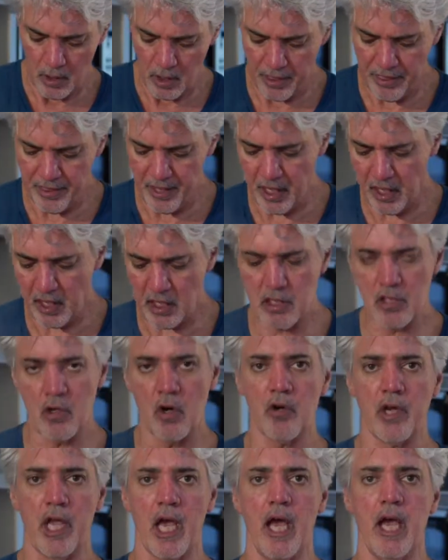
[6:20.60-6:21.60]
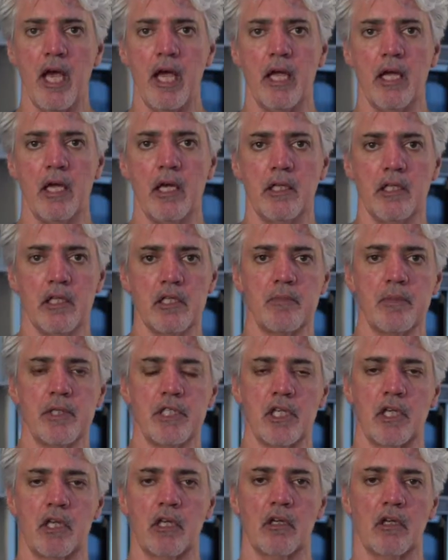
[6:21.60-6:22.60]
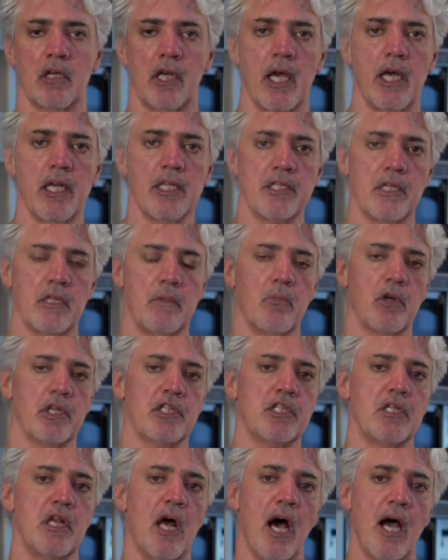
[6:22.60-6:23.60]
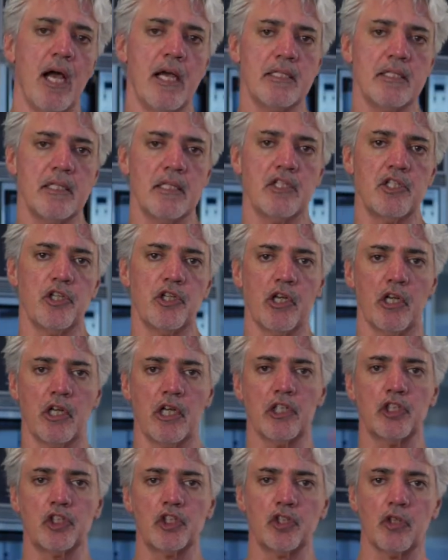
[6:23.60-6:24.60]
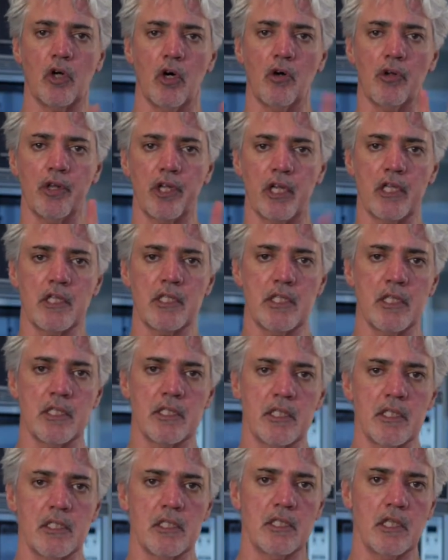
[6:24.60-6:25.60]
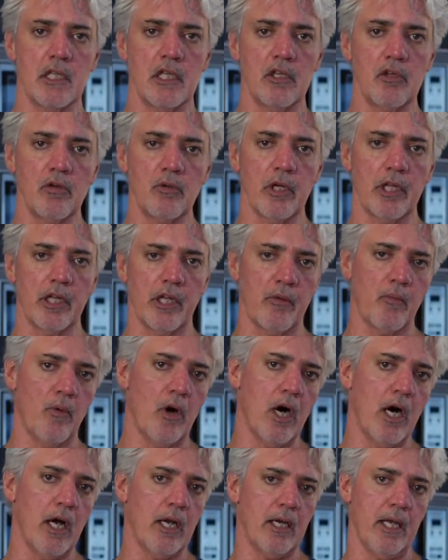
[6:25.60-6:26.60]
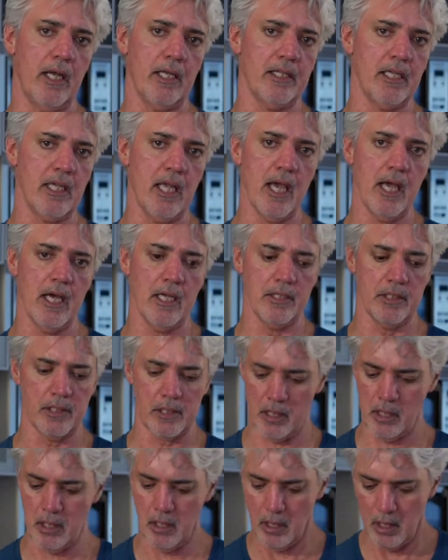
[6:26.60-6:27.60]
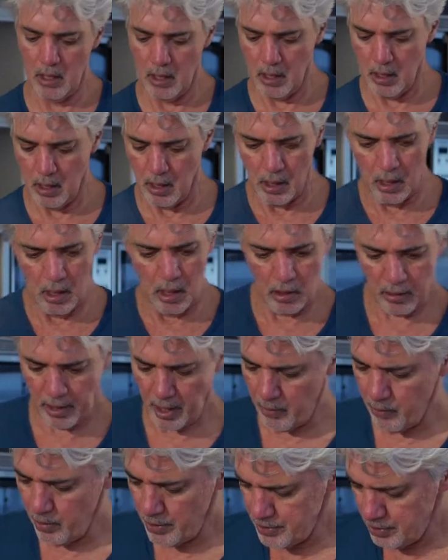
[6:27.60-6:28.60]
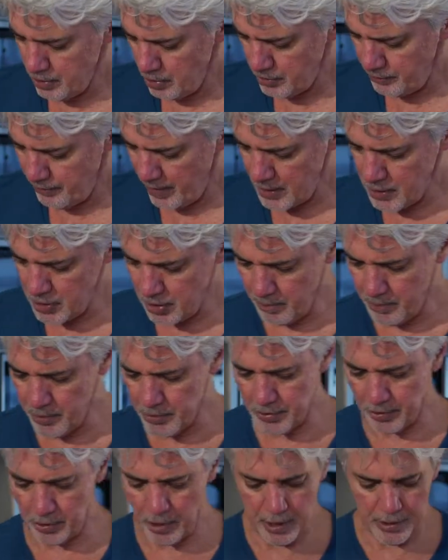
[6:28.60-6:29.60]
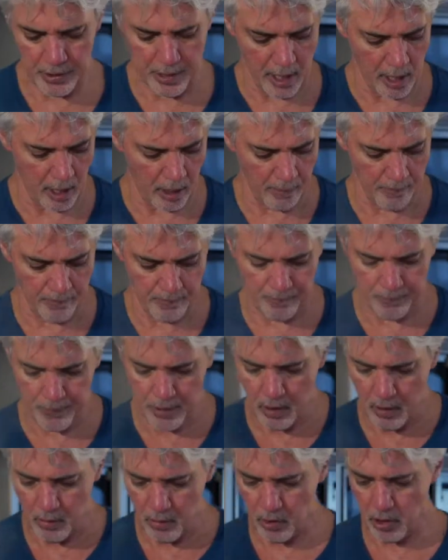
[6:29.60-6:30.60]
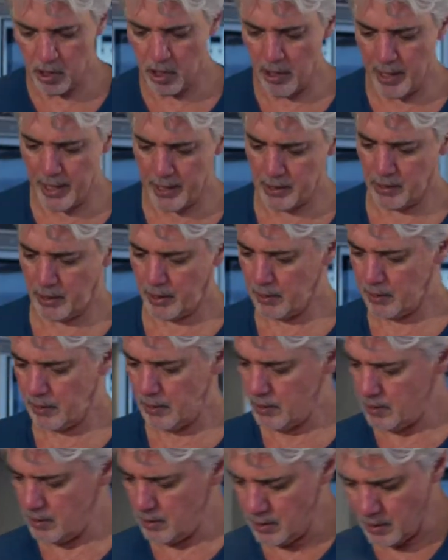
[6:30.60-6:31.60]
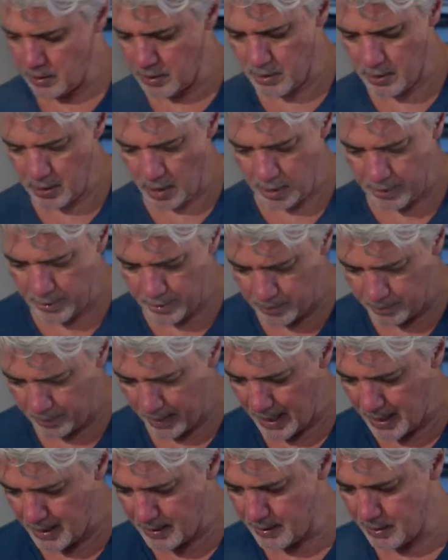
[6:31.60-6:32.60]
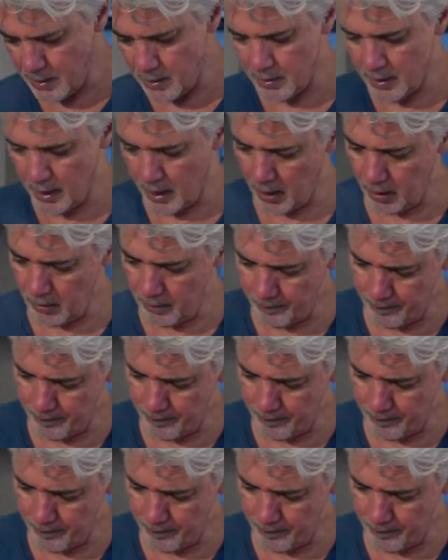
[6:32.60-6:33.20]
Thick is okay in this particular case, and what's nice is you can control the consistency you really want at the end. Okay, once those vegetables are in there, we'll go ahead and get all this paste in there